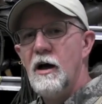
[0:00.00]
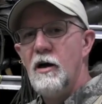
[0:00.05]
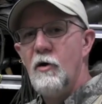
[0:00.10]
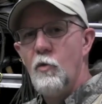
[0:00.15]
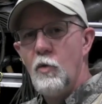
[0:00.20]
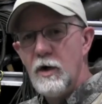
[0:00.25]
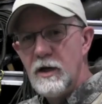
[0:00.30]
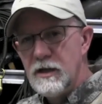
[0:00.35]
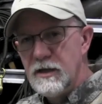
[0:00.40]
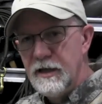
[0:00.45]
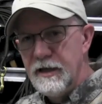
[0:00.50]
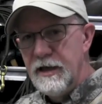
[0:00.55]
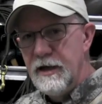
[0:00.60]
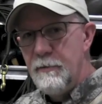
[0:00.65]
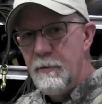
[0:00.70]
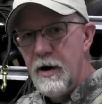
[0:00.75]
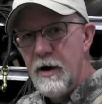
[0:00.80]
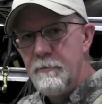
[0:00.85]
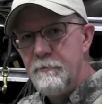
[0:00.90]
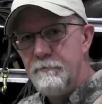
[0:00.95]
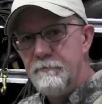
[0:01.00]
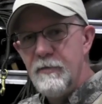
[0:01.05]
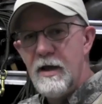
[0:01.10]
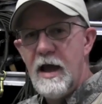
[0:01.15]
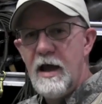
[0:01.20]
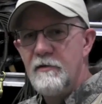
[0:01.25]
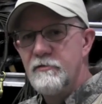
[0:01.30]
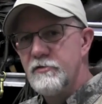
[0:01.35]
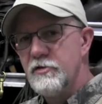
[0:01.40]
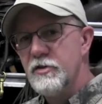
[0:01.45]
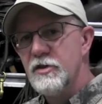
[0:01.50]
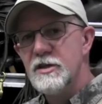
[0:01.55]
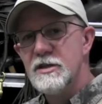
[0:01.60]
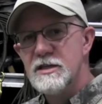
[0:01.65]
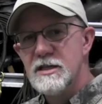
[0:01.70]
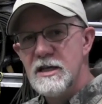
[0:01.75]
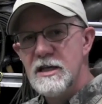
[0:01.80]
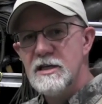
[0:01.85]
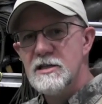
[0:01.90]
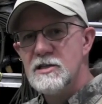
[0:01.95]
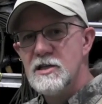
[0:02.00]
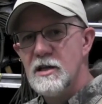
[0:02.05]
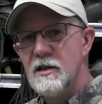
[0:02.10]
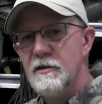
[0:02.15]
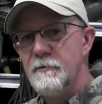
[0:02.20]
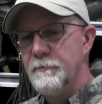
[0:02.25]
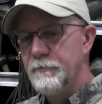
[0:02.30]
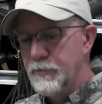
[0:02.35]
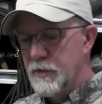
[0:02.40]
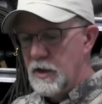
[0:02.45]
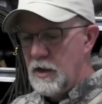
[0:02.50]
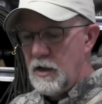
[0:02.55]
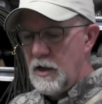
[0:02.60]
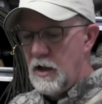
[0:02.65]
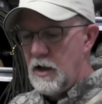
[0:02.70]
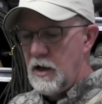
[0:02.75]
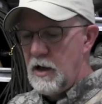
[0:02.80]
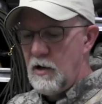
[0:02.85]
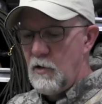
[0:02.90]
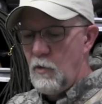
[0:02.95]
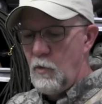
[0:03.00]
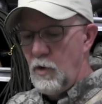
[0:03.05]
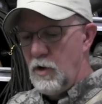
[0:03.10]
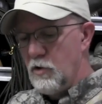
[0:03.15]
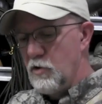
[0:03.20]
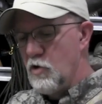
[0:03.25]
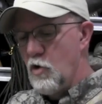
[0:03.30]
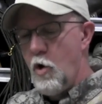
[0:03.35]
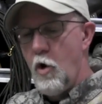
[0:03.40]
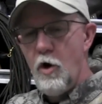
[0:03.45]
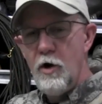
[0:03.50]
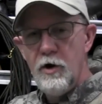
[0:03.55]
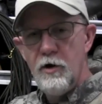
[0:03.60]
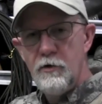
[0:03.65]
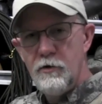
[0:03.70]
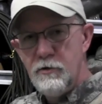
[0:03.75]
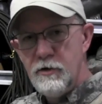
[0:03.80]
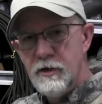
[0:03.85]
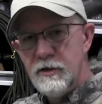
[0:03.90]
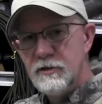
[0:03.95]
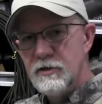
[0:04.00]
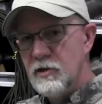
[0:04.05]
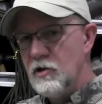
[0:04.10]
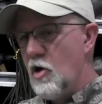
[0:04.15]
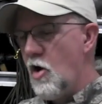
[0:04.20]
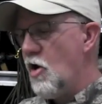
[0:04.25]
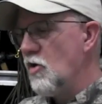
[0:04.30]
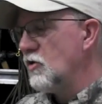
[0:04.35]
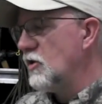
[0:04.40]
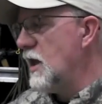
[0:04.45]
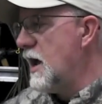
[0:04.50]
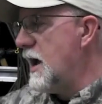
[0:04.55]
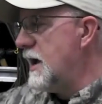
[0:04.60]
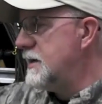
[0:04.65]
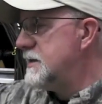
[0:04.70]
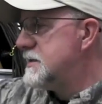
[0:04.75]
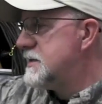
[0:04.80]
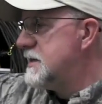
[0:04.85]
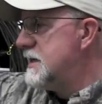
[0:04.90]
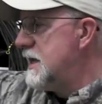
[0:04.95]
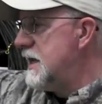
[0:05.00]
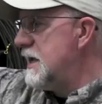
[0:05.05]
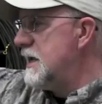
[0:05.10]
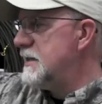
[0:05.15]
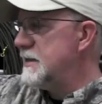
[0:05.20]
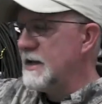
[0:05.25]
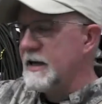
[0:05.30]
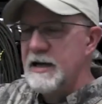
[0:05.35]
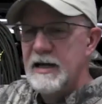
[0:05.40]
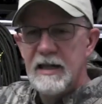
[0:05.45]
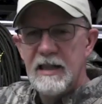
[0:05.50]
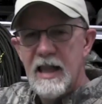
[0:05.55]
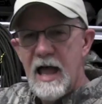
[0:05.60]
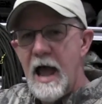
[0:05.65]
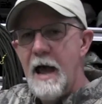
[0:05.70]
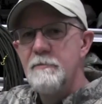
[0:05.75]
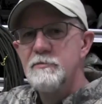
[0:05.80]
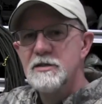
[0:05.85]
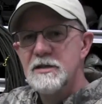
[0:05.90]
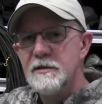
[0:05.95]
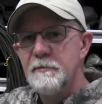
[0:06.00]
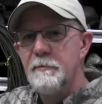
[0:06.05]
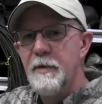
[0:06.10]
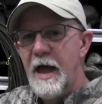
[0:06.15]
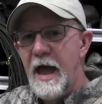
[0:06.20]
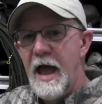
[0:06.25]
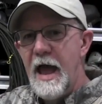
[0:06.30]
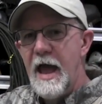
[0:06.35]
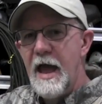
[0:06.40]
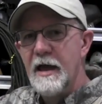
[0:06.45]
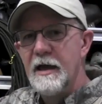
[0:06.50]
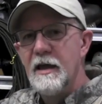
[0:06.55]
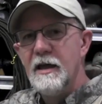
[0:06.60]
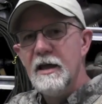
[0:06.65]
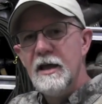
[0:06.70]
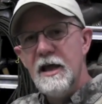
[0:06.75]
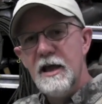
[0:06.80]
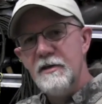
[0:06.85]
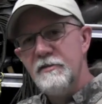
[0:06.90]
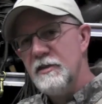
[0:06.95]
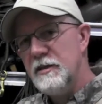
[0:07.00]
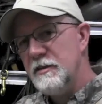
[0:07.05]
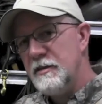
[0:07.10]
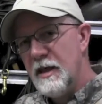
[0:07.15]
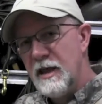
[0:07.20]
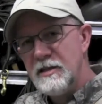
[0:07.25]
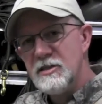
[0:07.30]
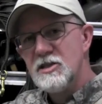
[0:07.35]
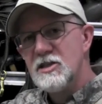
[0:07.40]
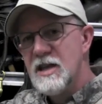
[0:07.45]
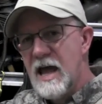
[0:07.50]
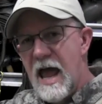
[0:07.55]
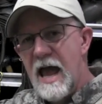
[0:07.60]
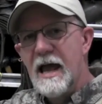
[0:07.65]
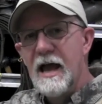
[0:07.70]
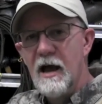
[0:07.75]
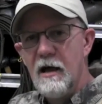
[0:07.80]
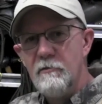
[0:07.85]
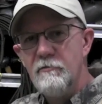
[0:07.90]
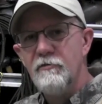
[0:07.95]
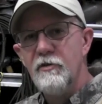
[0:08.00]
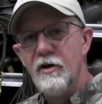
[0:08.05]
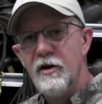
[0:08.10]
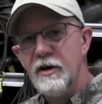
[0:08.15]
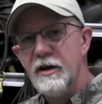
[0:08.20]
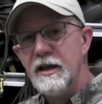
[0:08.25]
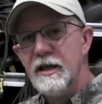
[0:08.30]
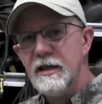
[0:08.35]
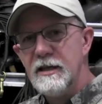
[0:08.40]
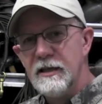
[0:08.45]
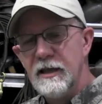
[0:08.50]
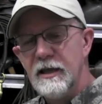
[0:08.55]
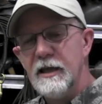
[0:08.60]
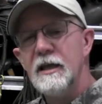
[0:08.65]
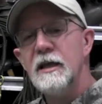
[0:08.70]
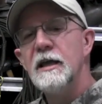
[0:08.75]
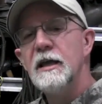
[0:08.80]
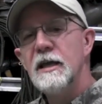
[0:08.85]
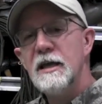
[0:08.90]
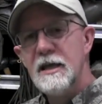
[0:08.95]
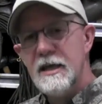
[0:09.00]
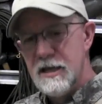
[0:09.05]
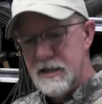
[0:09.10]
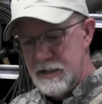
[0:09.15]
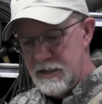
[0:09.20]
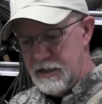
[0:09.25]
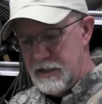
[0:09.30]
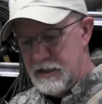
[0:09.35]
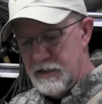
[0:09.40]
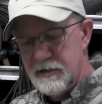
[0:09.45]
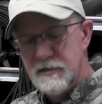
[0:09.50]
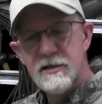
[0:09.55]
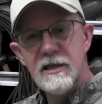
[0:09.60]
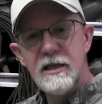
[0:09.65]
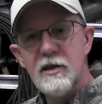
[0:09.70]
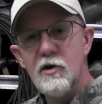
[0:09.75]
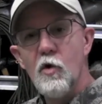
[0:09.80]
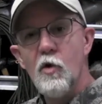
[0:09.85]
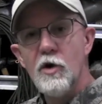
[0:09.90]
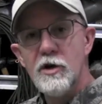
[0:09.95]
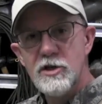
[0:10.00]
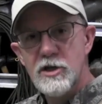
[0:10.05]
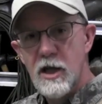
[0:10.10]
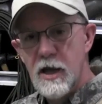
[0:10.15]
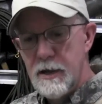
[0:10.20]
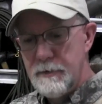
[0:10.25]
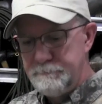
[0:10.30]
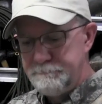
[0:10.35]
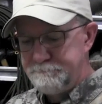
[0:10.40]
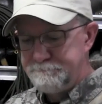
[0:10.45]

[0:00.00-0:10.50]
we clean them up after the season, we'll coil the long lines in the collapsed bag, and then they stack up very neatly in the decoy shed.